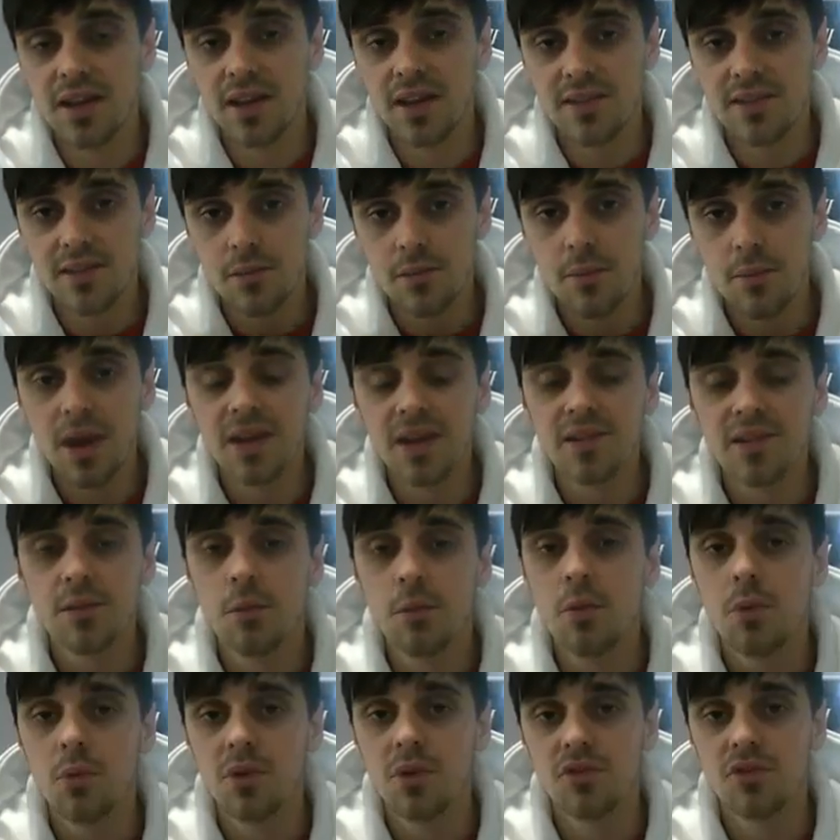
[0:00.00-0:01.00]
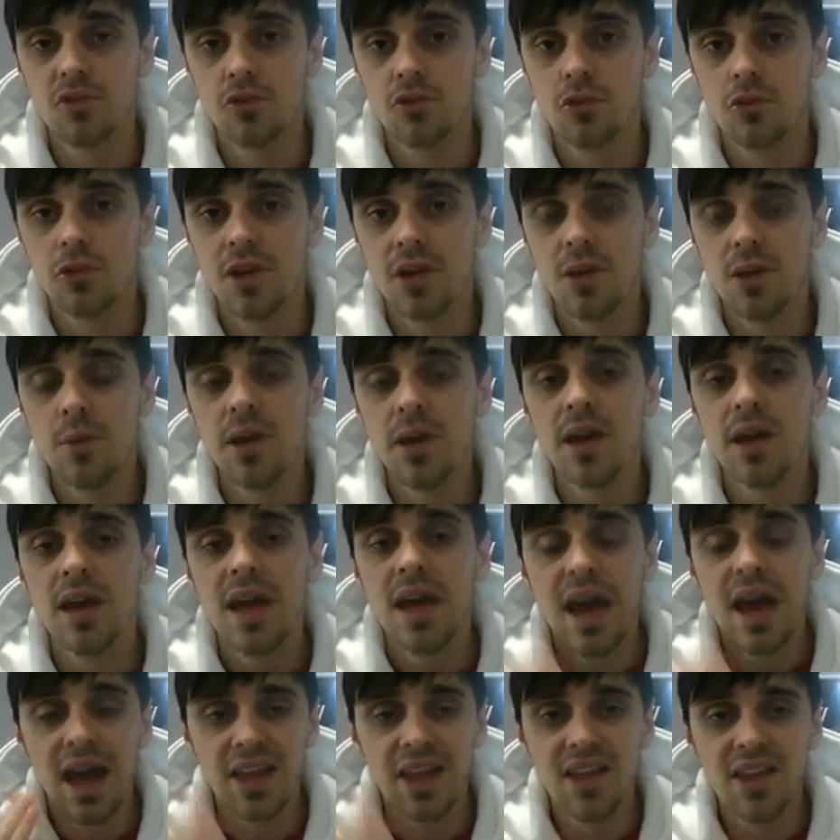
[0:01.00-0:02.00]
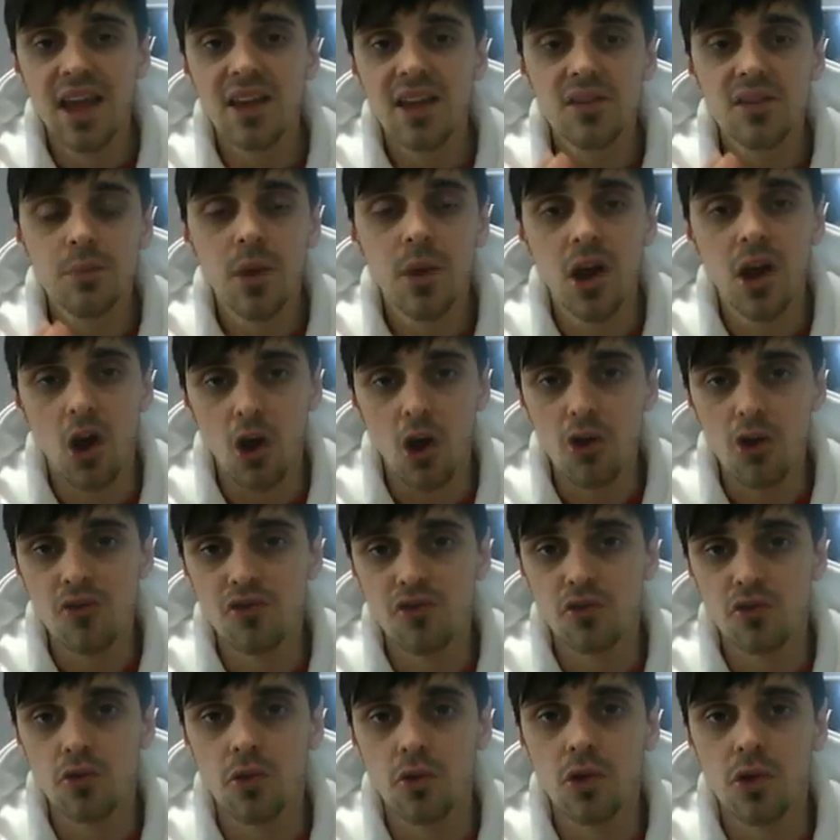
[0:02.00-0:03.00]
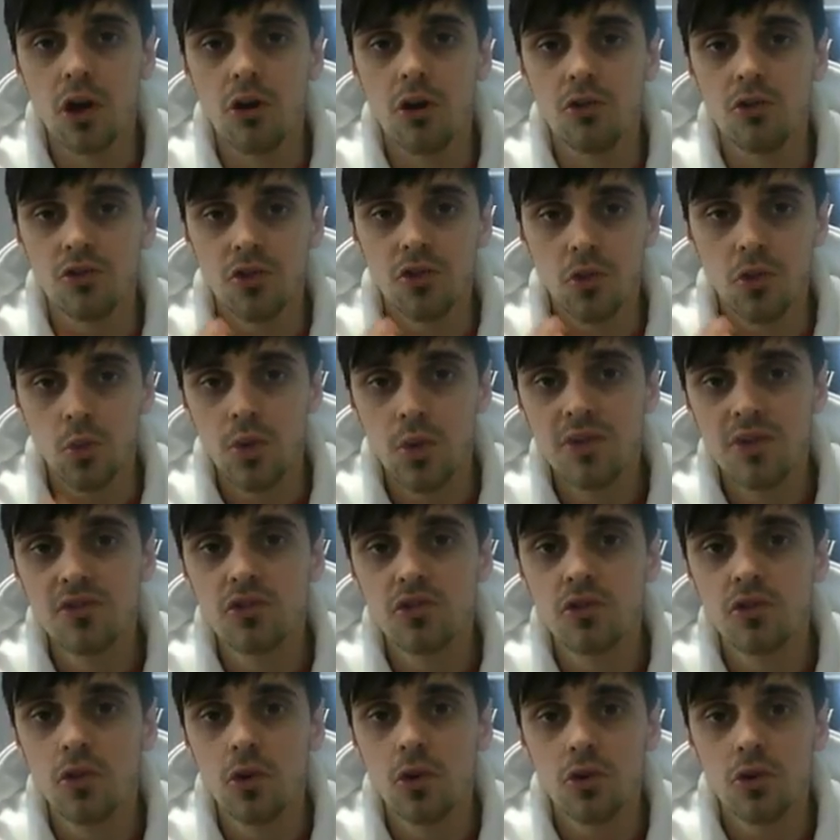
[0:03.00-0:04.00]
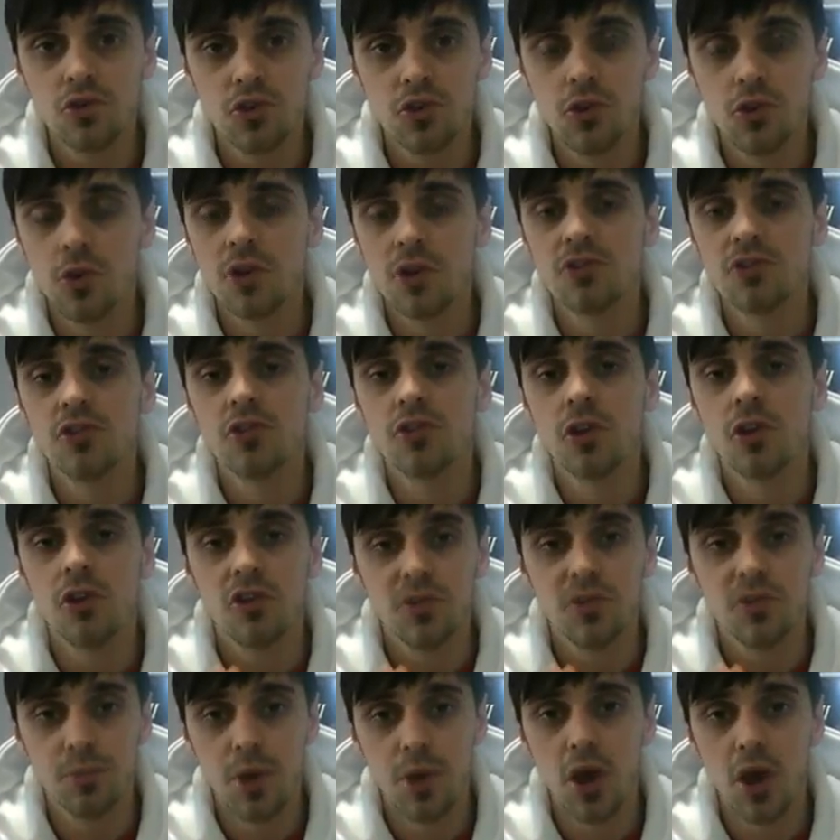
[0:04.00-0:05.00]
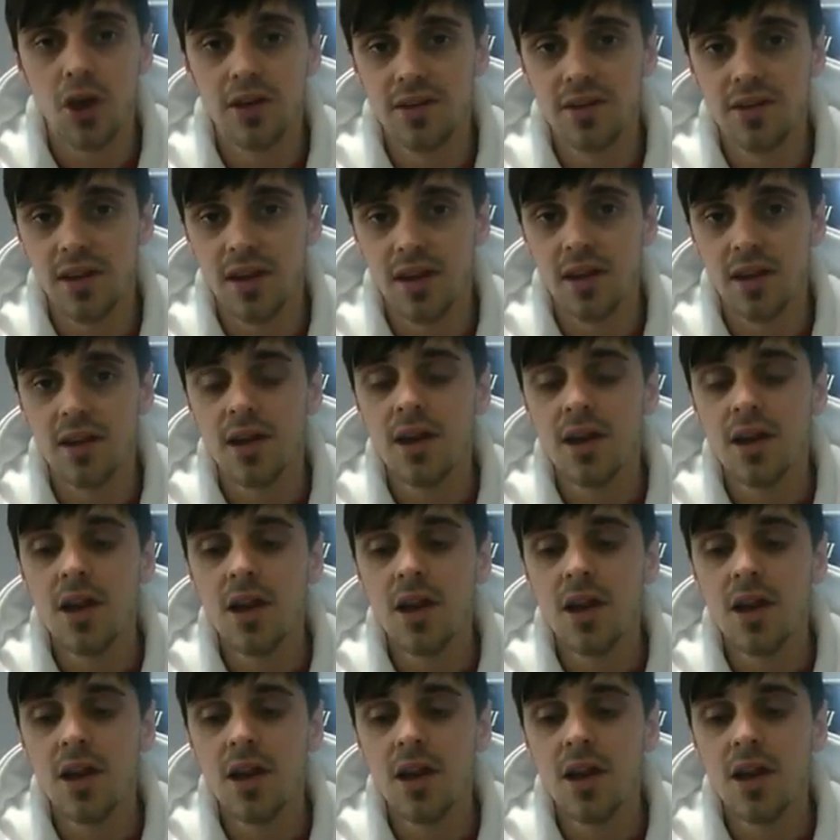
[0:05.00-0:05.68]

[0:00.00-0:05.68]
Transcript: That's the maximum withdrawal limit, and that is my overall goal, to withdraw $200 per day.